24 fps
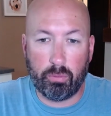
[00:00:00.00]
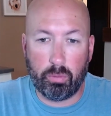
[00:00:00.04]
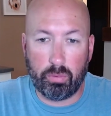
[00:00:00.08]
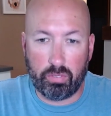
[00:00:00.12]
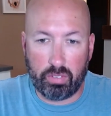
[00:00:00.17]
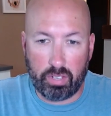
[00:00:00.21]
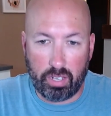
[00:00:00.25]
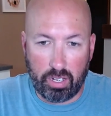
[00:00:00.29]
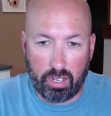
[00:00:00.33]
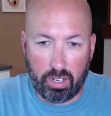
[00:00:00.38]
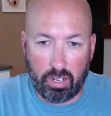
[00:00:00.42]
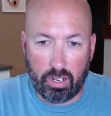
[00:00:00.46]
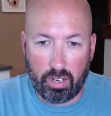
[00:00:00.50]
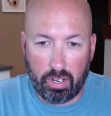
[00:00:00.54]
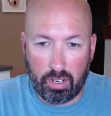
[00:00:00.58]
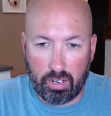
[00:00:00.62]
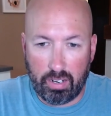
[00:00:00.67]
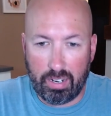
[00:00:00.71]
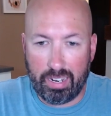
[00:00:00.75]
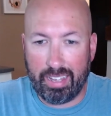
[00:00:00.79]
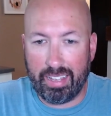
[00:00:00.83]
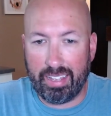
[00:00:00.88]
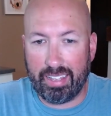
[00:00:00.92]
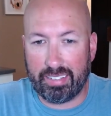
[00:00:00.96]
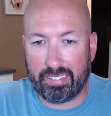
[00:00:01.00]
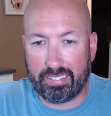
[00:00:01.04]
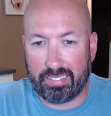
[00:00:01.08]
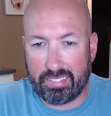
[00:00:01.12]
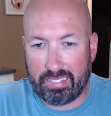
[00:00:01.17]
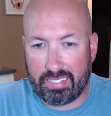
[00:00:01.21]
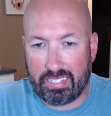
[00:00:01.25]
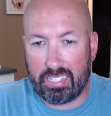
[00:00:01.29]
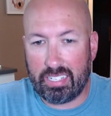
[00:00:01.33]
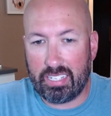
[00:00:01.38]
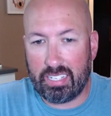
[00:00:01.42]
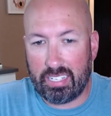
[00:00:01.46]
We've got R,
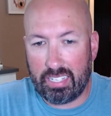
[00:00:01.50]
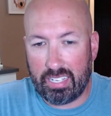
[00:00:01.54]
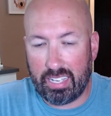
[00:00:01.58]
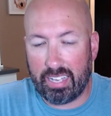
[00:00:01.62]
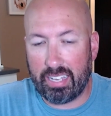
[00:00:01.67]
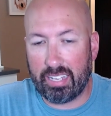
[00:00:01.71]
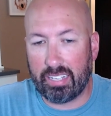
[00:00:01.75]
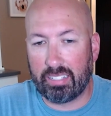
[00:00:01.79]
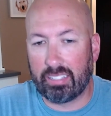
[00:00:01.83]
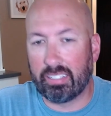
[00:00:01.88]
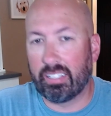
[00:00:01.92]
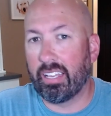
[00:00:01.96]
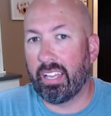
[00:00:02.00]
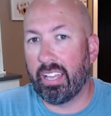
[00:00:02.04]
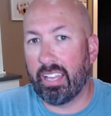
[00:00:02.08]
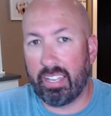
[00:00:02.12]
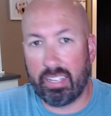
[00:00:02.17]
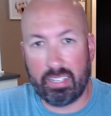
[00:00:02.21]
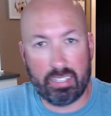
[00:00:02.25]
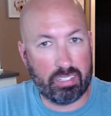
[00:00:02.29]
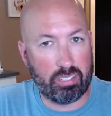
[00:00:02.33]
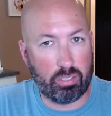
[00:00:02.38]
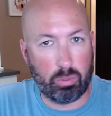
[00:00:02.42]
S, T, L, N.